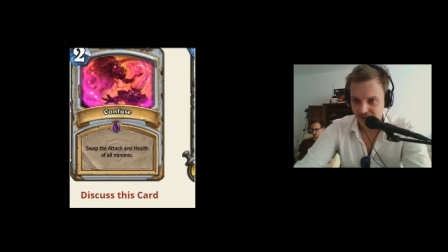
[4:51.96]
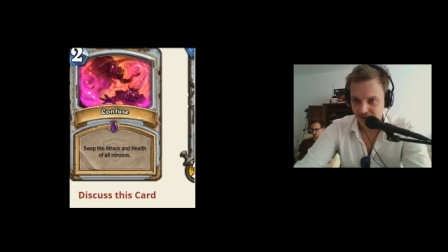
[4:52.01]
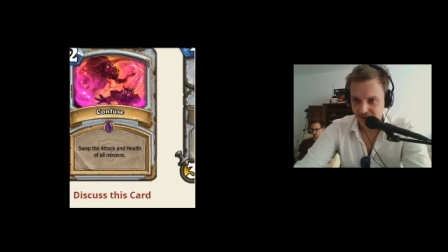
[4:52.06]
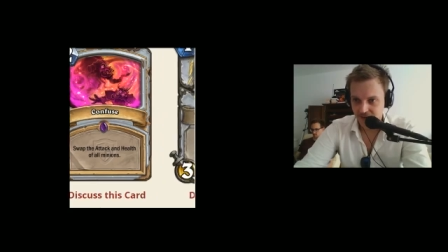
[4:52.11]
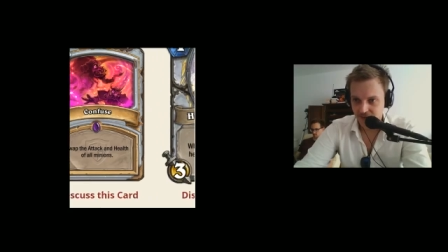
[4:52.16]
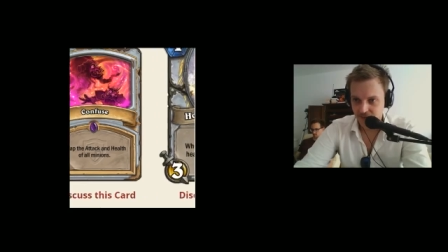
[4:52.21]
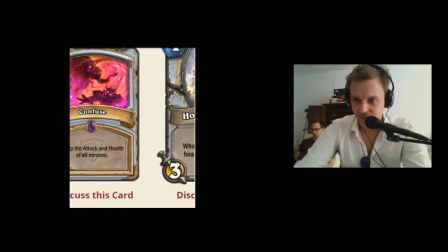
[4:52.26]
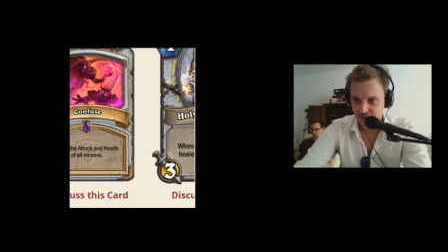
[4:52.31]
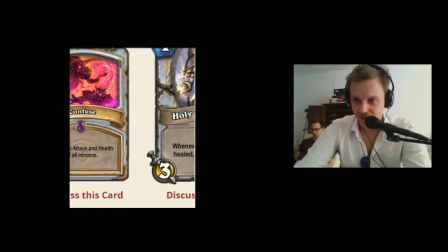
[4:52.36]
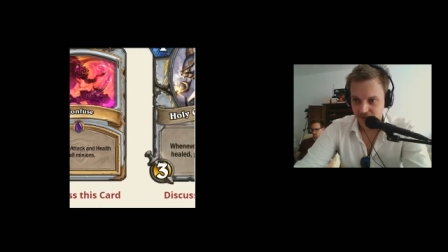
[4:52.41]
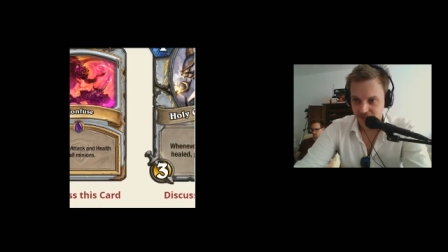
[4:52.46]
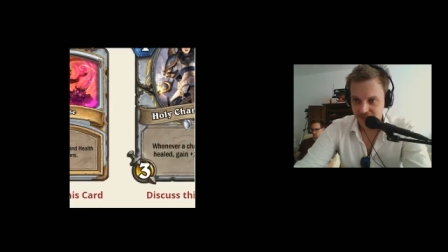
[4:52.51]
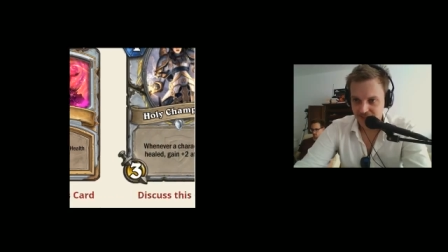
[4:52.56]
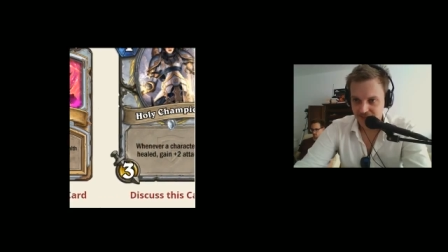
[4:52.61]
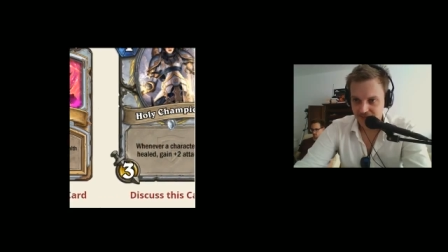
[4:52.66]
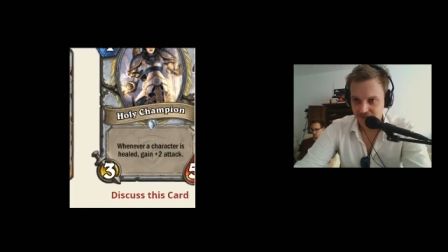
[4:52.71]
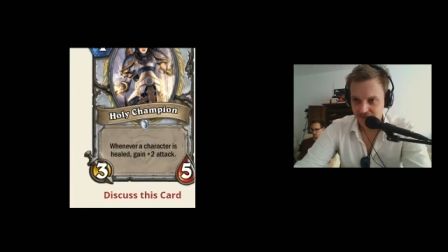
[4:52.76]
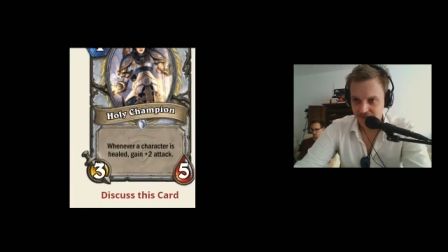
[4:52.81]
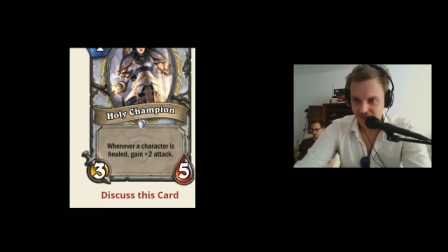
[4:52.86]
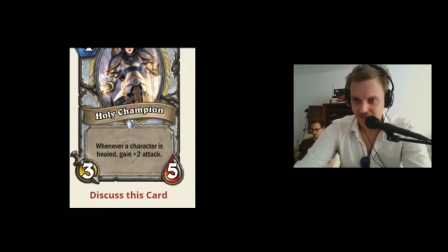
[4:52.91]
want to
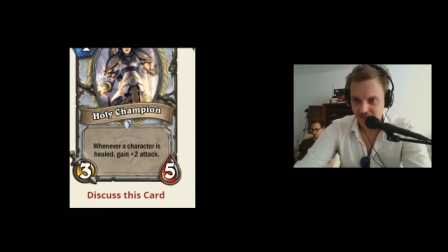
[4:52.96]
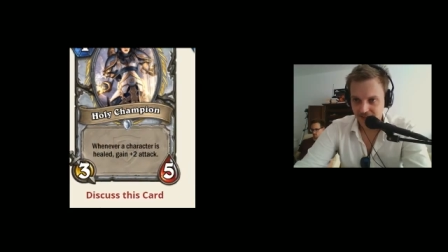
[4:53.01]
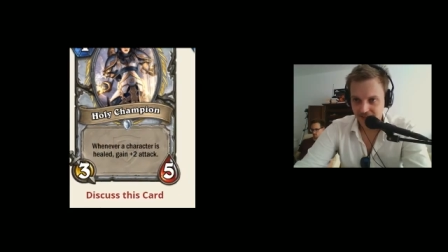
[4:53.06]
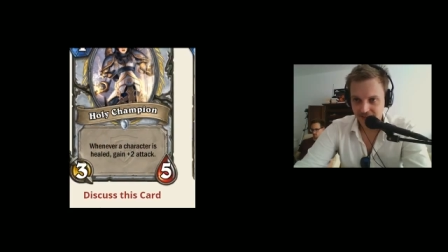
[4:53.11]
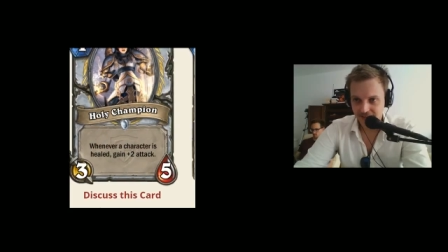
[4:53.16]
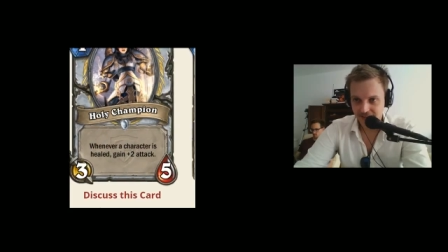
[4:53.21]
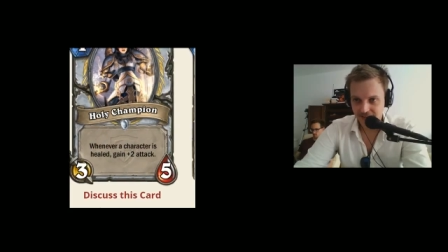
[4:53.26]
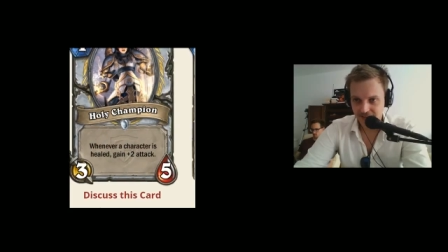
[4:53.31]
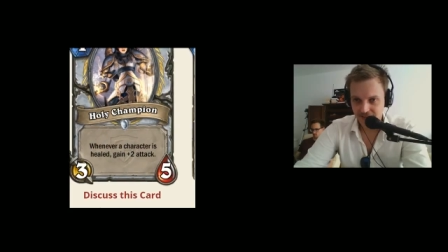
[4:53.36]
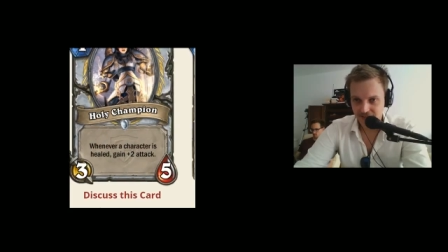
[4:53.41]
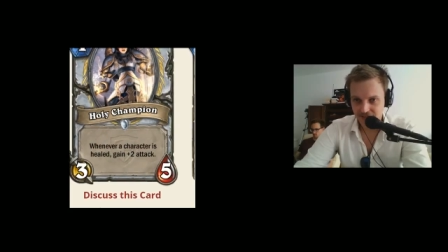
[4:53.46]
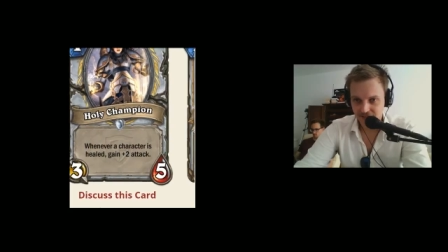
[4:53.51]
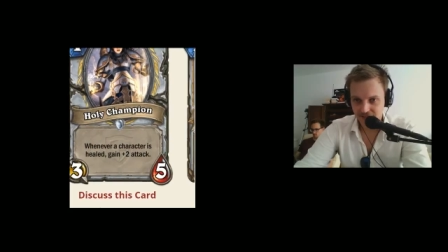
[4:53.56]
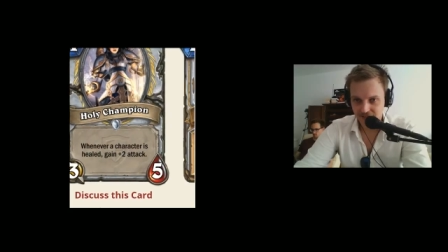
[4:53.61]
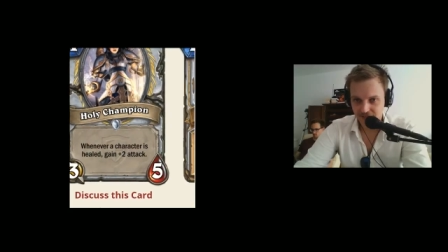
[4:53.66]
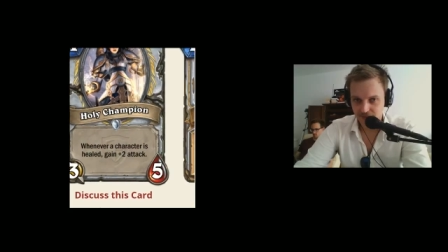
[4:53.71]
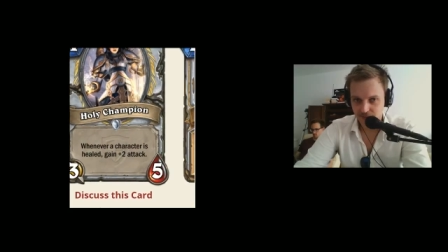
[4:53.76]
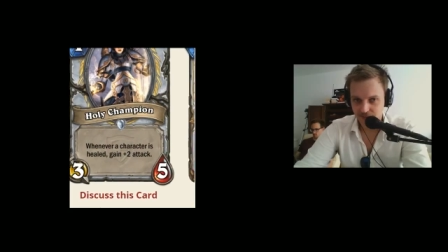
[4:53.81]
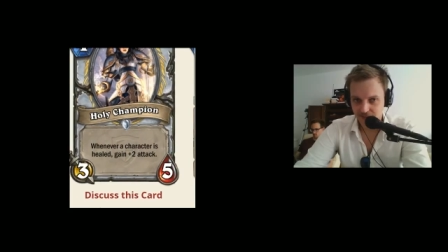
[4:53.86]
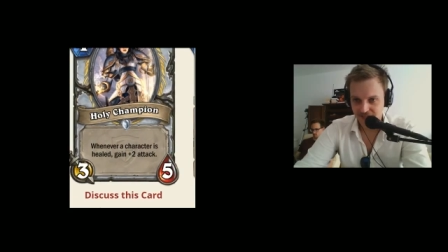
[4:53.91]
get
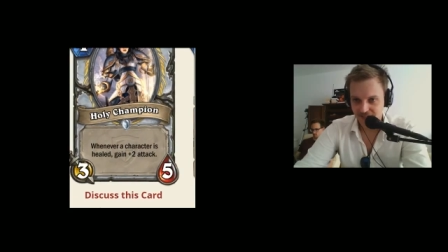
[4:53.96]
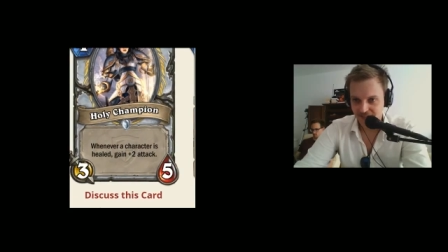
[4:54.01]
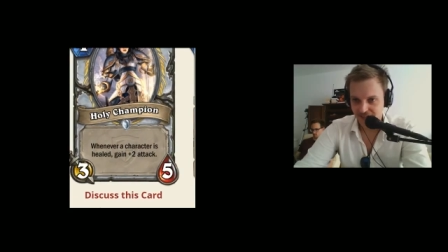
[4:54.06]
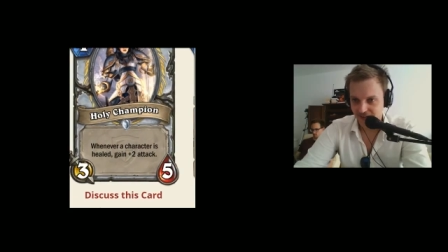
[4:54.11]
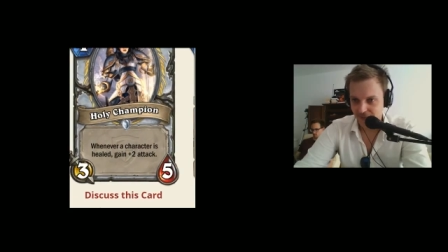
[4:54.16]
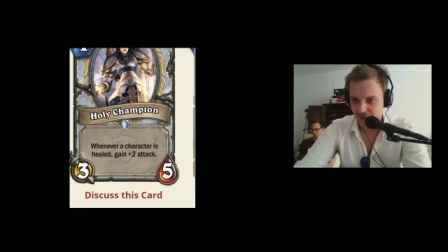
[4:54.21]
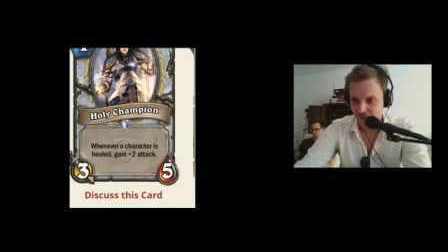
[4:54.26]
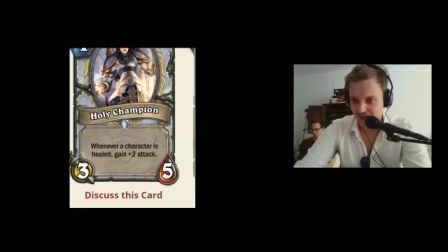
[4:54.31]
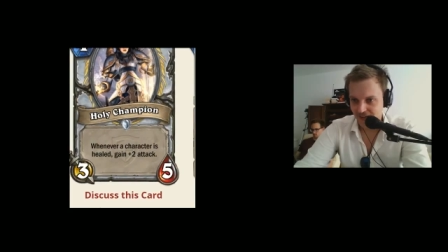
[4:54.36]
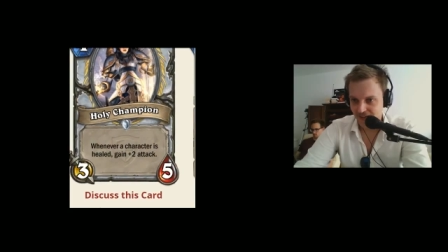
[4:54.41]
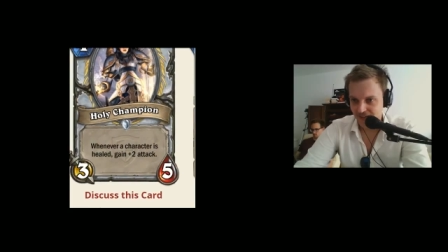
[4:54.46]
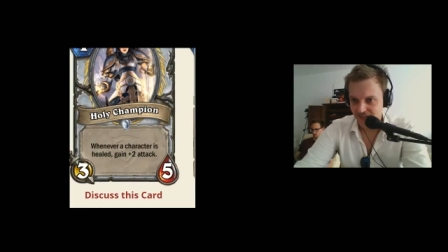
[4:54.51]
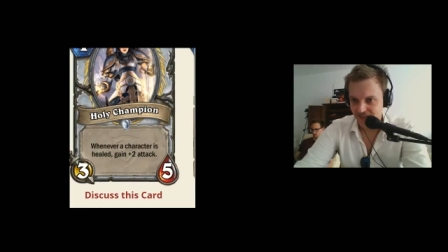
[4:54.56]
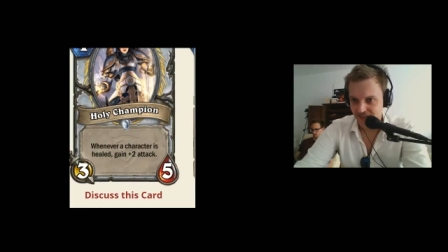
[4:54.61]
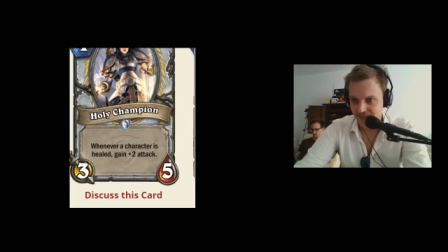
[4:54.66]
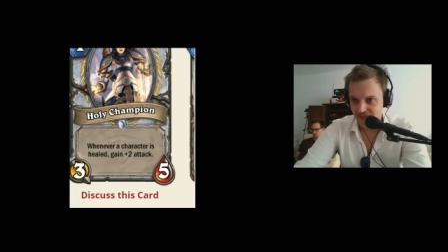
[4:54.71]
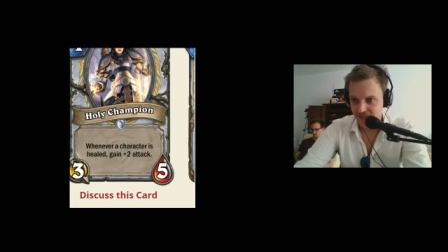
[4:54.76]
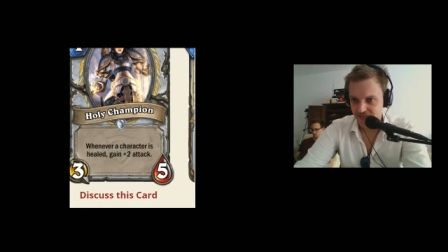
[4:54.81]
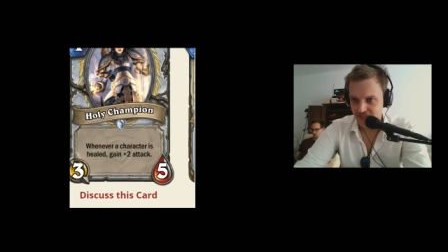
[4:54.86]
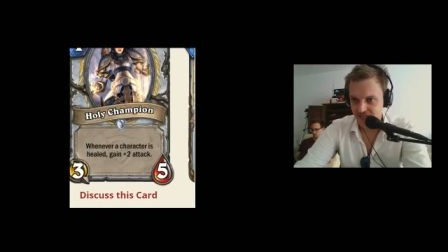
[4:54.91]
too much into that right now. Then
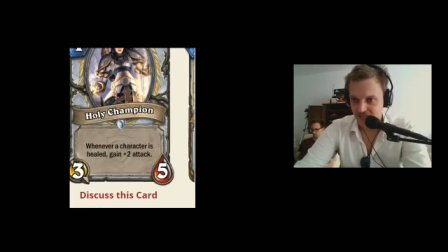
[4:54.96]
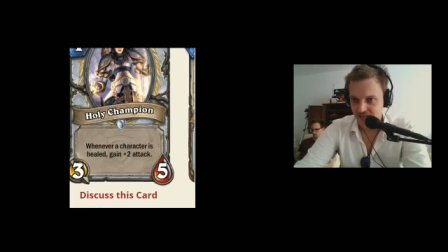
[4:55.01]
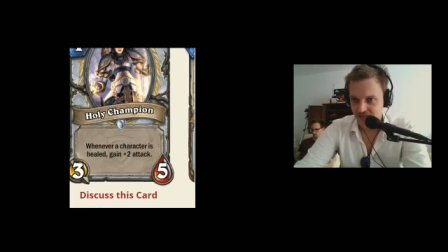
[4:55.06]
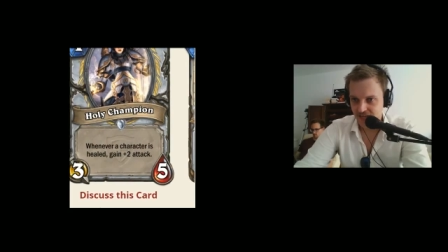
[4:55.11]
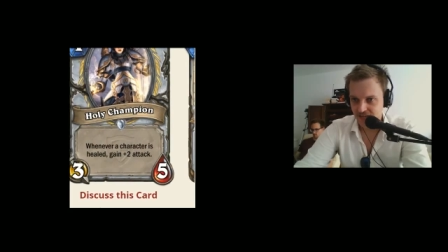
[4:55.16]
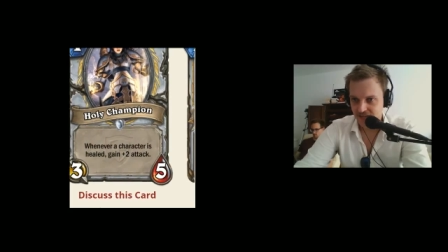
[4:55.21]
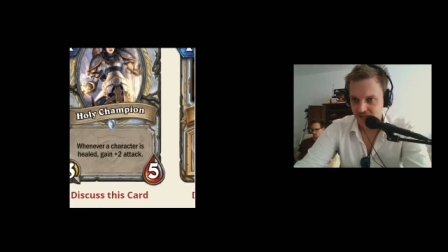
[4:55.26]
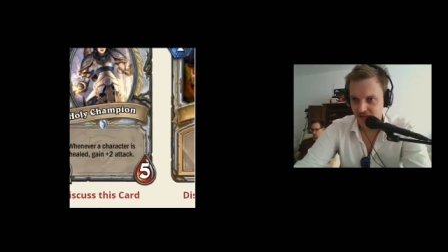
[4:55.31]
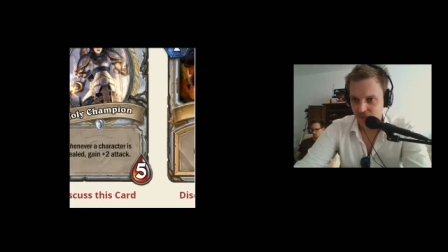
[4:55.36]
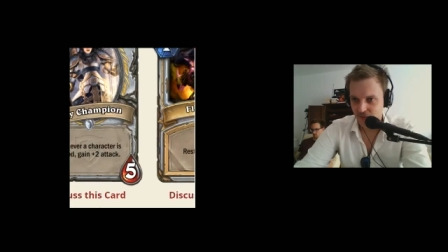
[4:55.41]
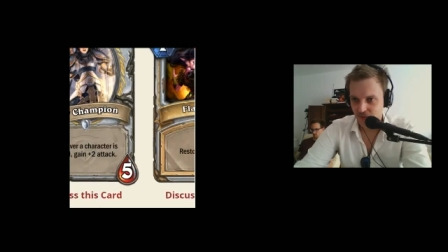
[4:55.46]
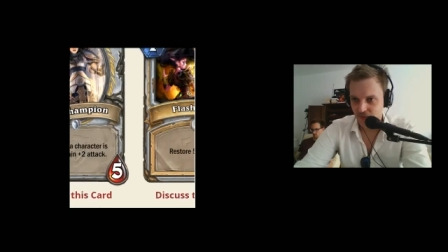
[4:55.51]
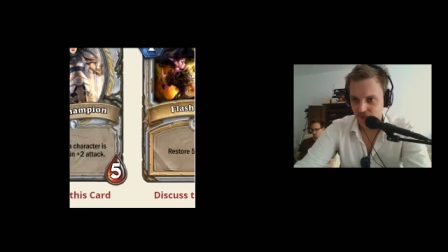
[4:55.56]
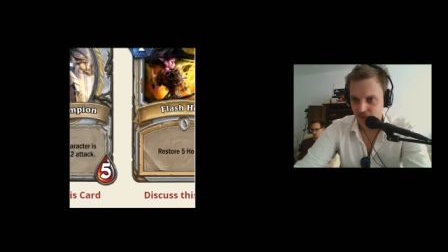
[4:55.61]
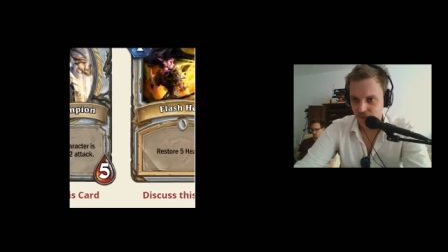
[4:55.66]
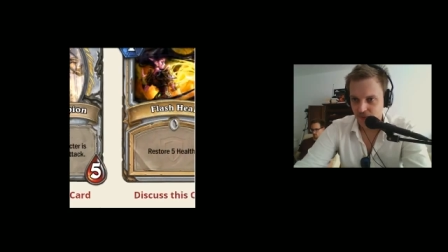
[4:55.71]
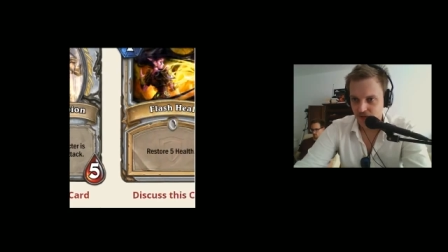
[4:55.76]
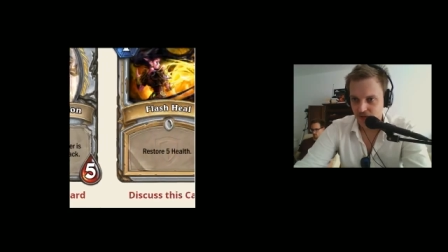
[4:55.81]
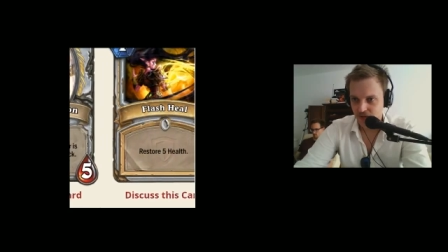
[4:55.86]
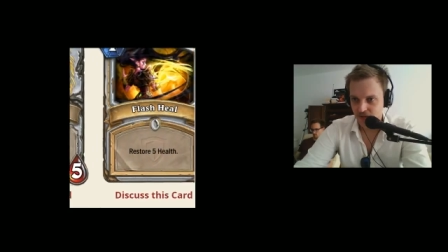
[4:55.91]
there's this card. I think we
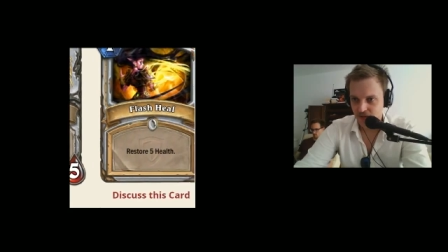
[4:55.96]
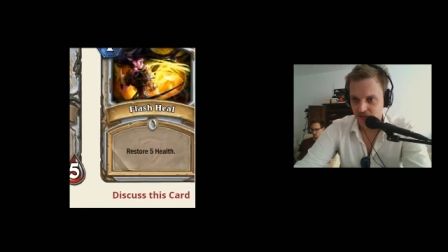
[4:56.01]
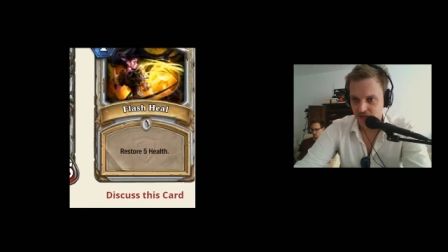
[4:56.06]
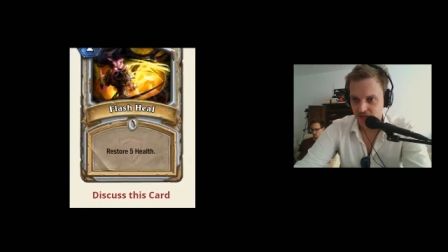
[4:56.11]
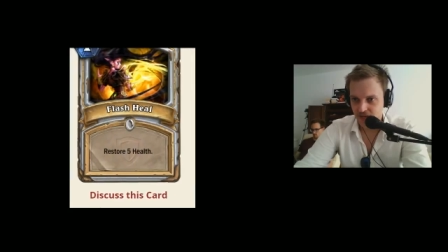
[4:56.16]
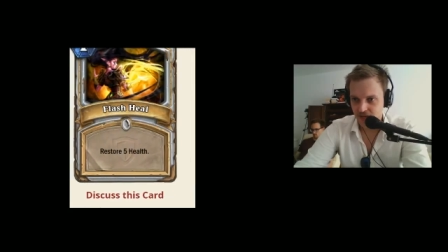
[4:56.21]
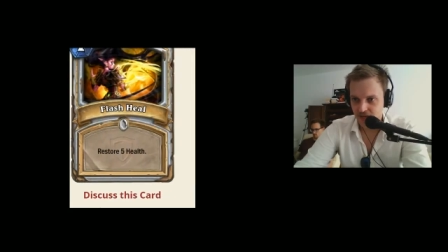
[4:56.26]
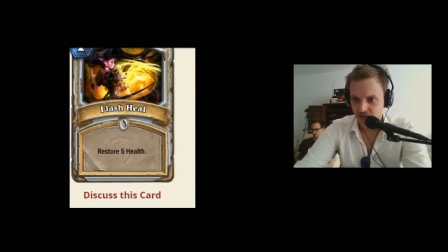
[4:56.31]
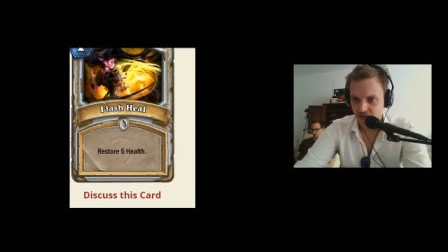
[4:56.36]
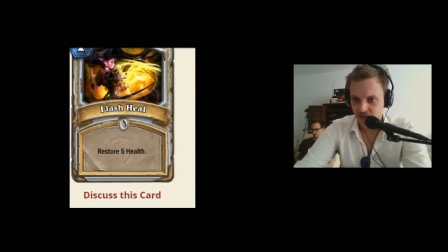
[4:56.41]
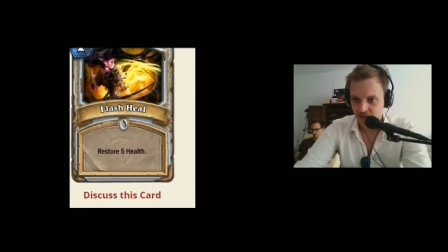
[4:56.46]
already went over that.